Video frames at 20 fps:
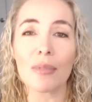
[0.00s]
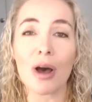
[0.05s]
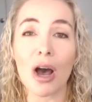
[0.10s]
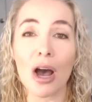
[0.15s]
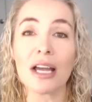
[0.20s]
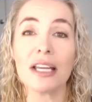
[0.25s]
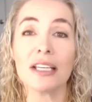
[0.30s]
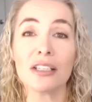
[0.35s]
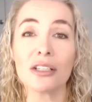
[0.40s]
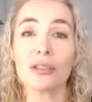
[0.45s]

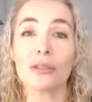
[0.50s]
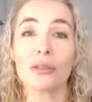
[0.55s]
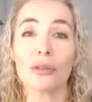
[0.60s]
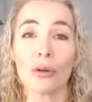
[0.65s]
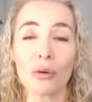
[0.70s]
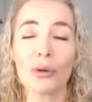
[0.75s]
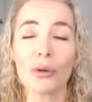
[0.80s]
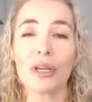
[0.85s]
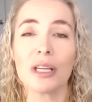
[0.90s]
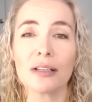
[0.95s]
ideal
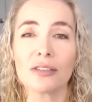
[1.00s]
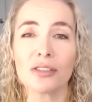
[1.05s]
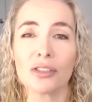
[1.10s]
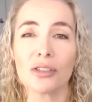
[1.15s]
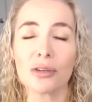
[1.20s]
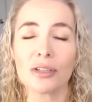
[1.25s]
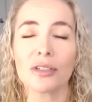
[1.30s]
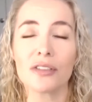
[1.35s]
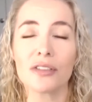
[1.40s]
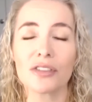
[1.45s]
audience,
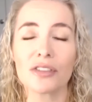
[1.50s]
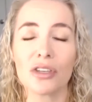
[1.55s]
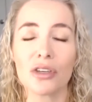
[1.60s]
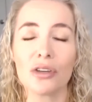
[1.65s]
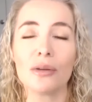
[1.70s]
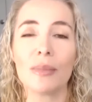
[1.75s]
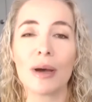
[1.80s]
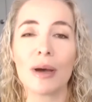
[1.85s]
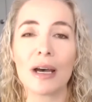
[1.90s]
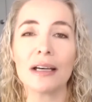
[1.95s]
your
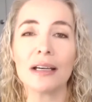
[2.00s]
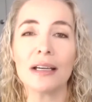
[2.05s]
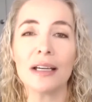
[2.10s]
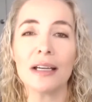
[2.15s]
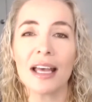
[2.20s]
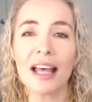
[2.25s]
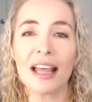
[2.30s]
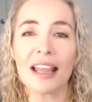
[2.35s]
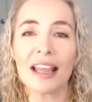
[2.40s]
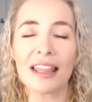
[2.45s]
consumer,
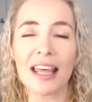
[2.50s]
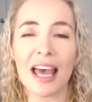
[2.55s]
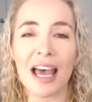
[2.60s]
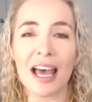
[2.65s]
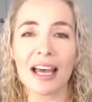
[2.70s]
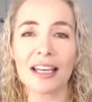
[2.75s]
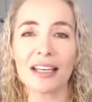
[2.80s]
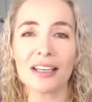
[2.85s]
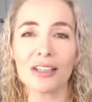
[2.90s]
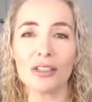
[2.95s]

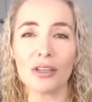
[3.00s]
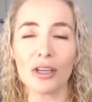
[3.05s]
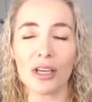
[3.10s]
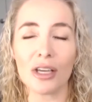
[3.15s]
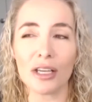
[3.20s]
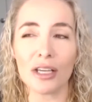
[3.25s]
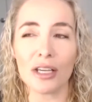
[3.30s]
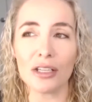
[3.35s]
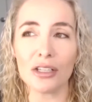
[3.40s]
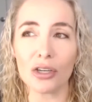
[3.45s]
that
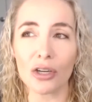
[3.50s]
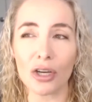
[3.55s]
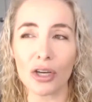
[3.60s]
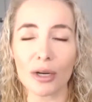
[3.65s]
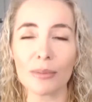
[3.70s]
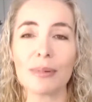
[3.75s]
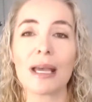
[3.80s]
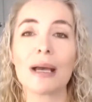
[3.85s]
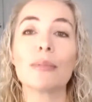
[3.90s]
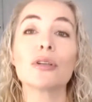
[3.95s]
you're going to
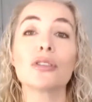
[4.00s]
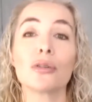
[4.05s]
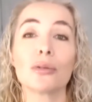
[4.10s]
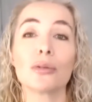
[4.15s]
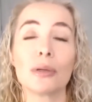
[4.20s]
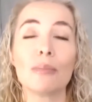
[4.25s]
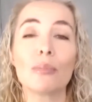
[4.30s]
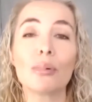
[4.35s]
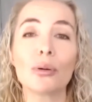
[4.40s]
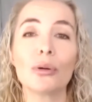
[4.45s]
be able to
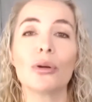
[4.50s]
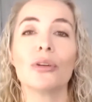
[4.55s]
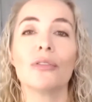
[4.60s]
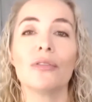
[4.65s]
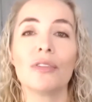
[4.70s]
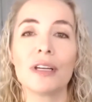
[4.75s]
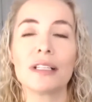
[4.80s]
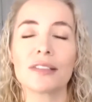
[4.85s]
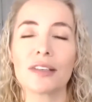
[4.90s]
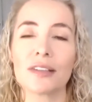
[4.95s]
improve
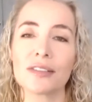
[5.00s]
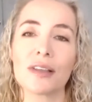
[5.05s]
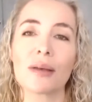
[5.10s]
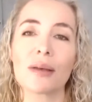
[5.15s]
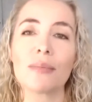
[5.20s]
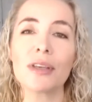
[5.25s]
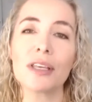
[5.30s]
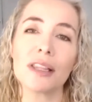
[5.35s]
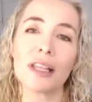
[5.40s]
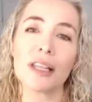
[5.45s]
it. So
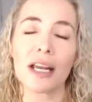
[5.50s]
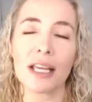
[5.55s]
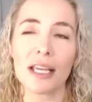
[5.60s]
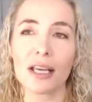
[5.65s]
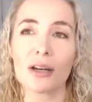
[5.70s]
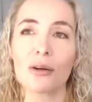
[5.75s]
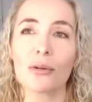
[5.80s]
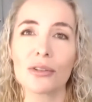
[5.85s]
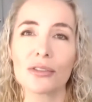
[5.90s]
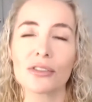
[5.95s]
something that I get
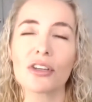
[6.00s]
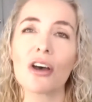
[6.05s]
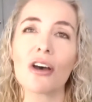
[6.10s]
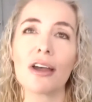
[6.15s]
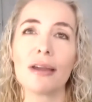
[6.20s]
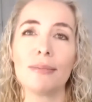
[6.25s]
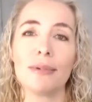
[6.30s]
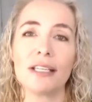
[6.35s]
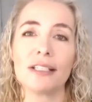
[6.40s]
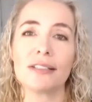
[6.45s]
all the
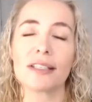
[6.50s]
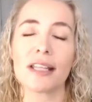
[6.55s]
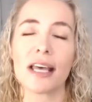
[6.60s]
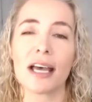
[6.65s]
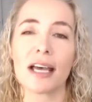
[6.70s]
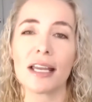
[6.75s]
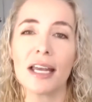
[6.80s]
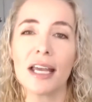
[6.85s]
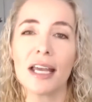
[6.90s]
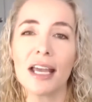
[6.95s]
time is that,